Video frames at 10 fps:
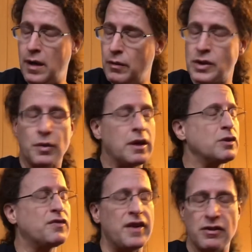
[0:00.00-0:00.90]
We just want to get
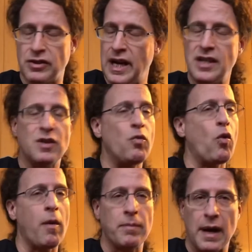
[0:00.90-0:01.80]
his fingers nice and
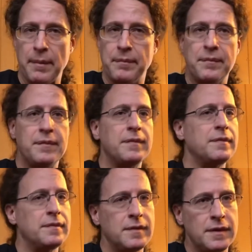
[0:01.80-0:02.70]
warmed up.
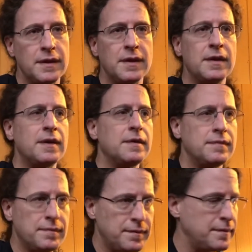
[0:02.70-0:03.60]

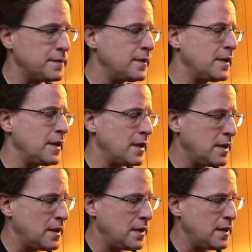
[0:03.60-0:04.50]

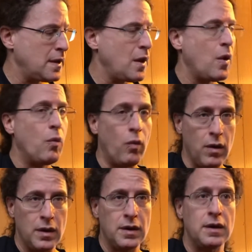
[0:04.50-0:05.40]

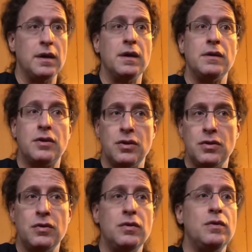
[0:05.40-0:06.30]
1,
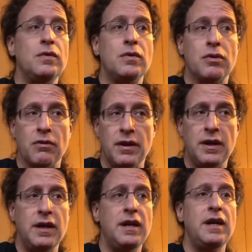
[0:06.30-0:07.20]
2,
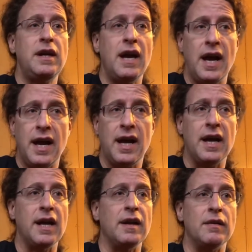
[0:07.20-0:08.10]
3,
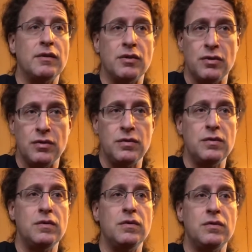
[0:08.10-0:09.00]
and
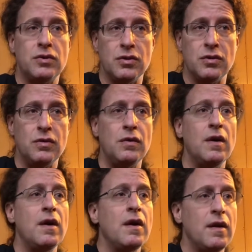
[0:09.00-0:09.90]
2, 2.
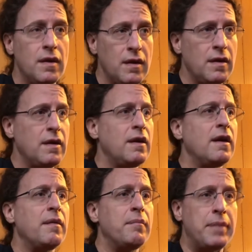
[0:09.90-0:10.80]

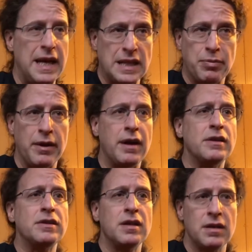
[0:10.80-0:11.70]
Bass
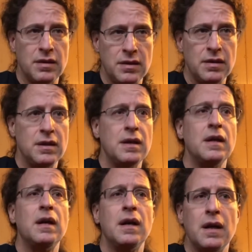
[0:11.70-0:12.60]
players,
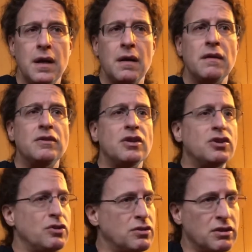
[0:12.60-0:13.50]
just
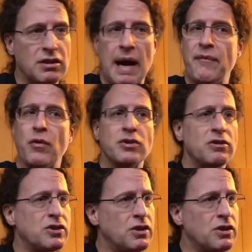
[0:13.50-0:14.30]
use the top 4 strings of